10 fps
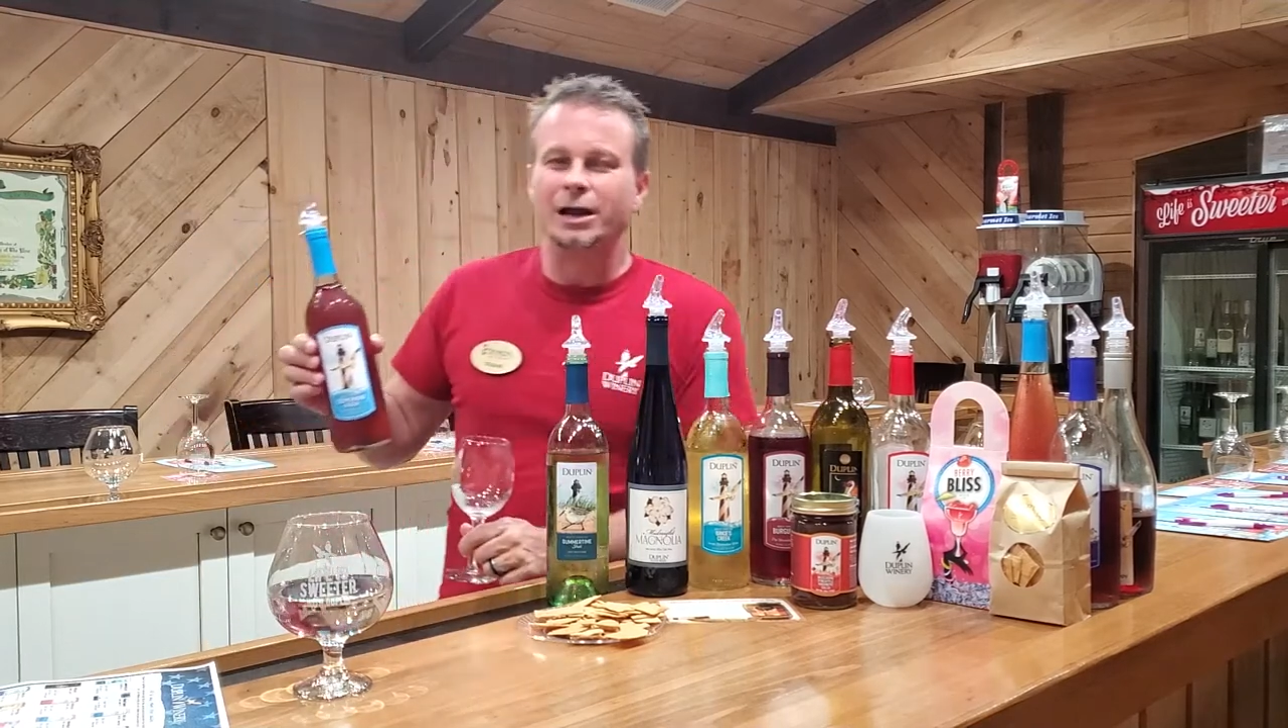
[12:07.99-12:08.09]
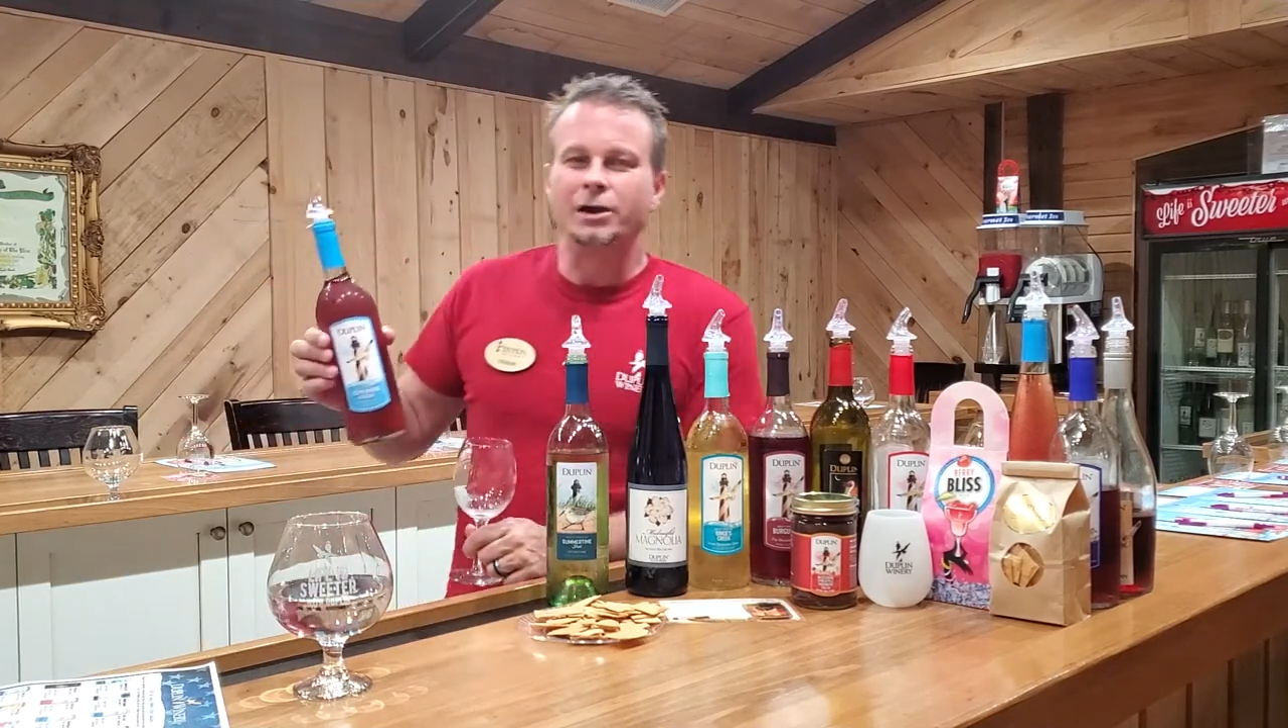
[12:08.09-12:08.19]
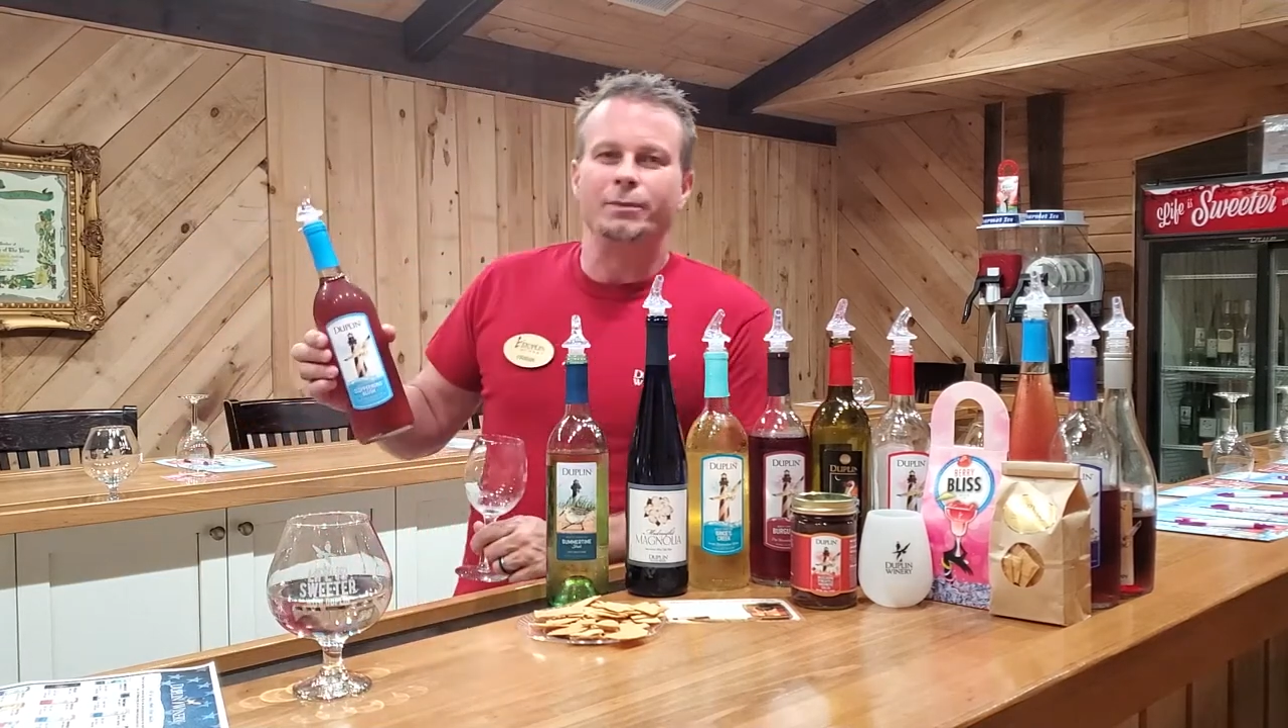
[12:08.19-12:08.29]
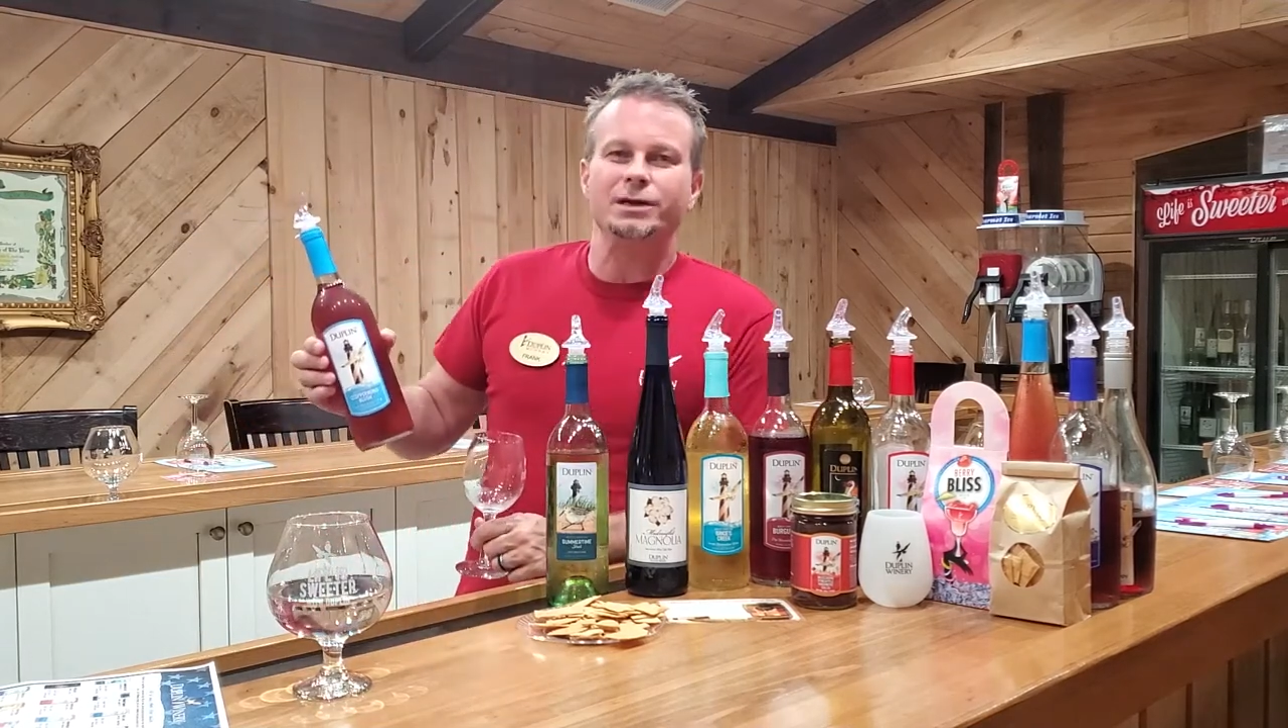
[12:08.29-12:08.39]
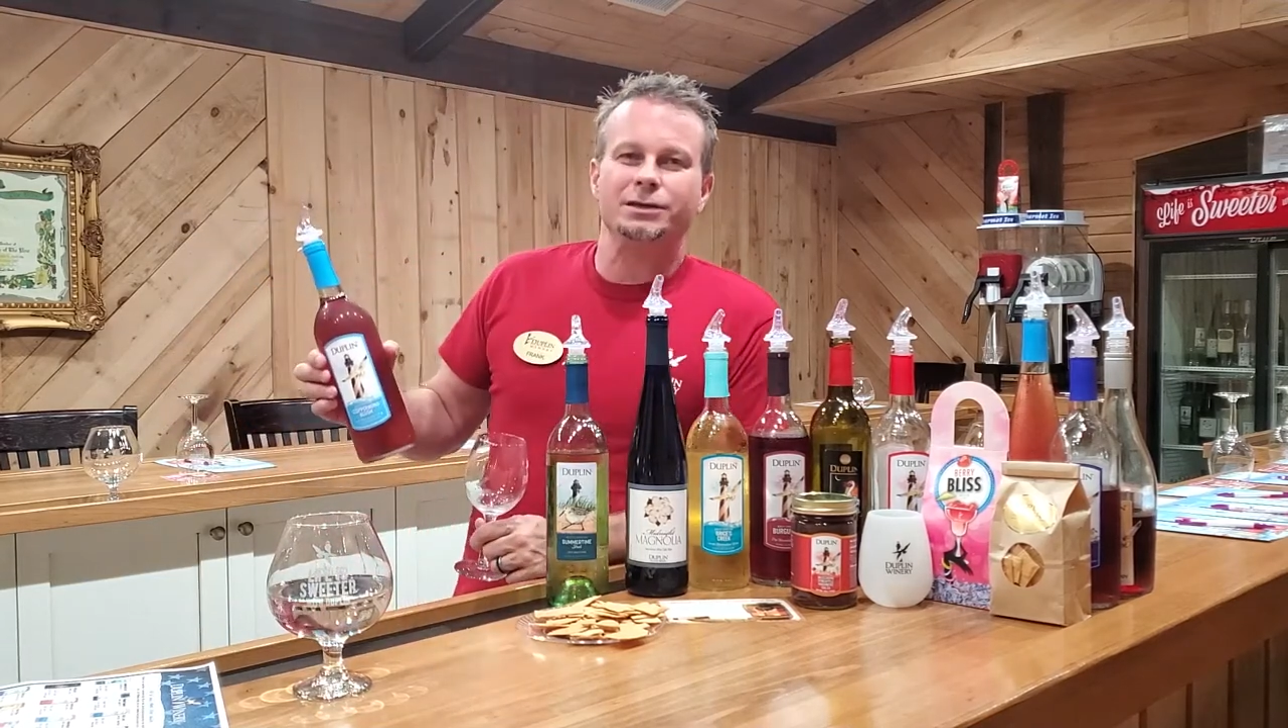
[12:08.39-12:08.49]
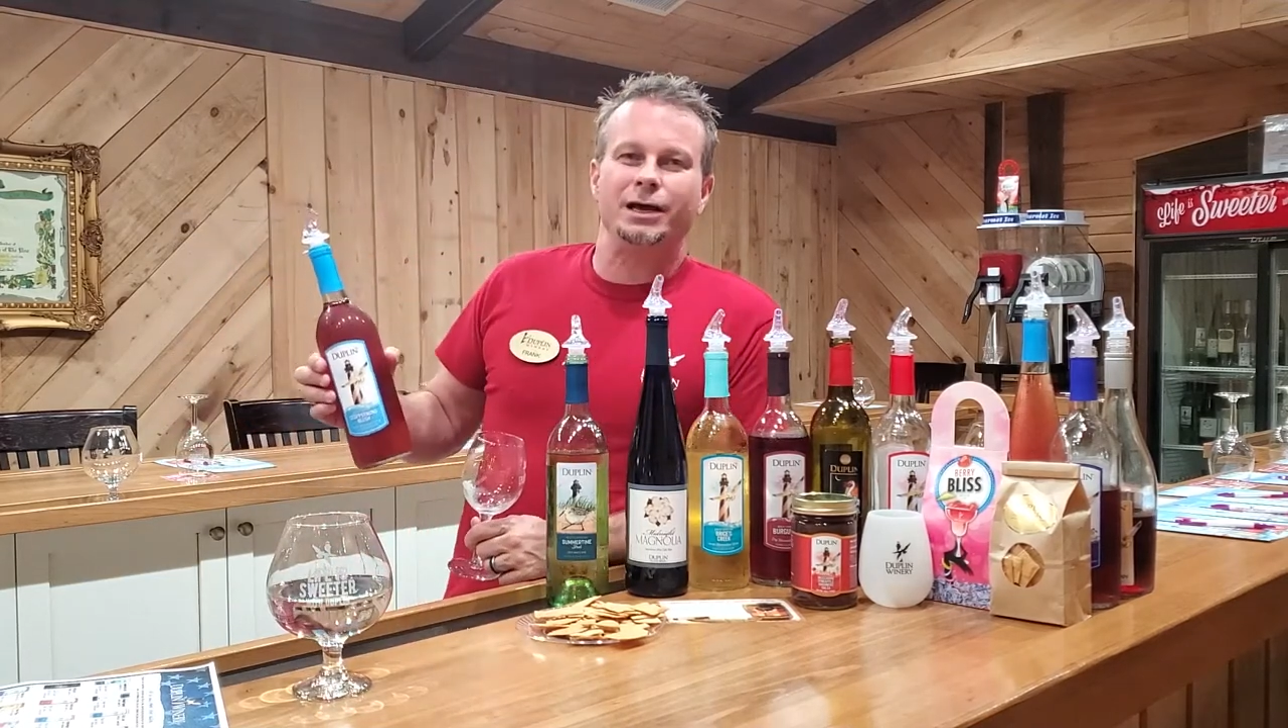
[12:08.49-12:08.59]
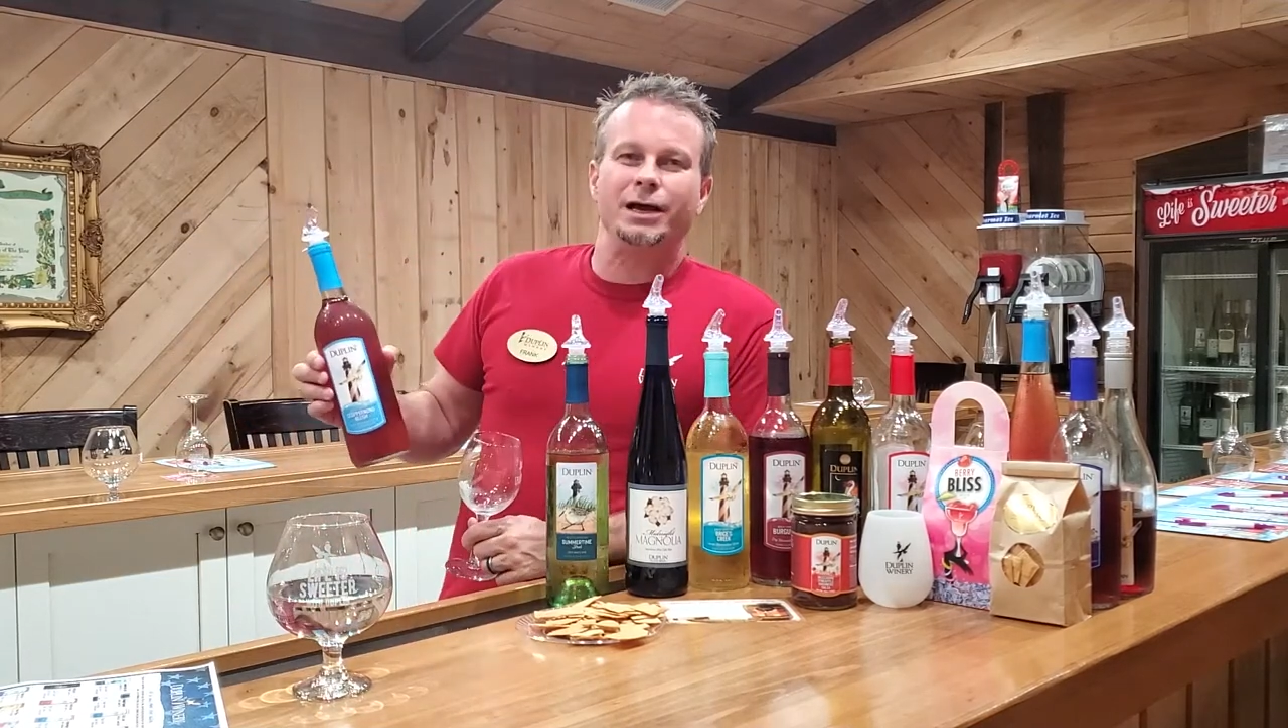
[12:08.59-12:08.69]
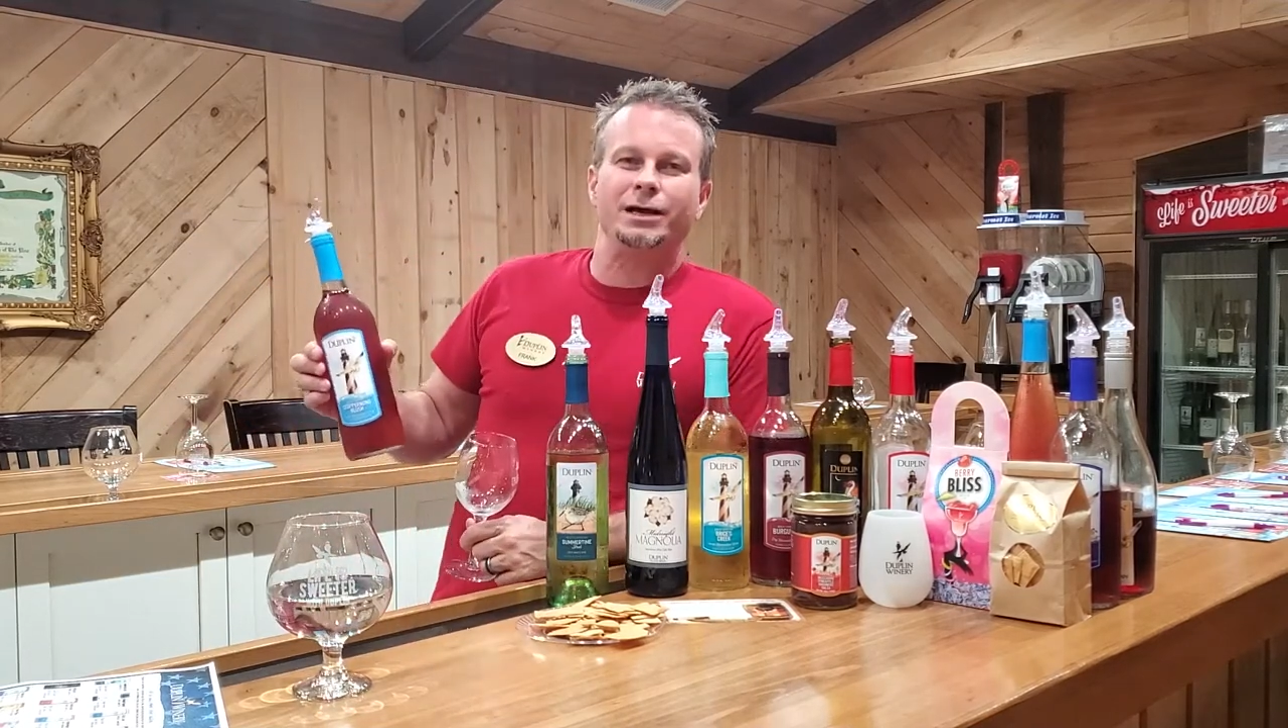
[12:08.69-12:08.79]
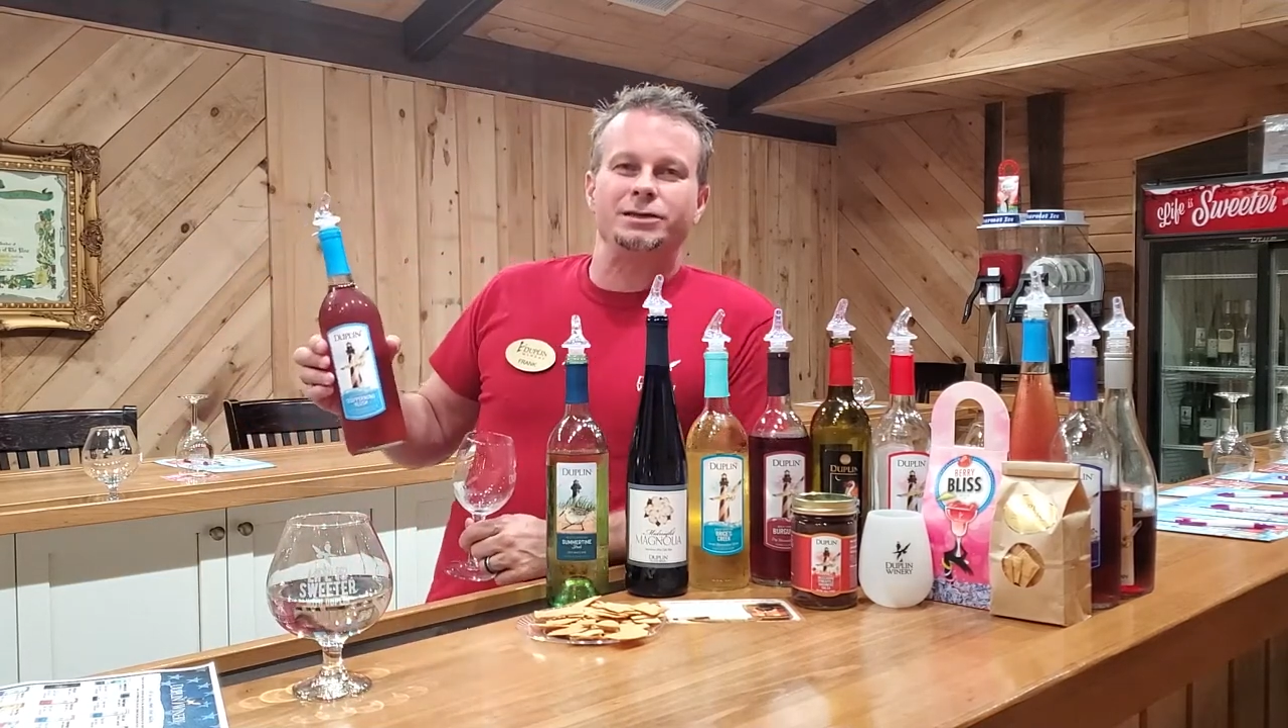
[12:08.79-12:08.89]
your muscadines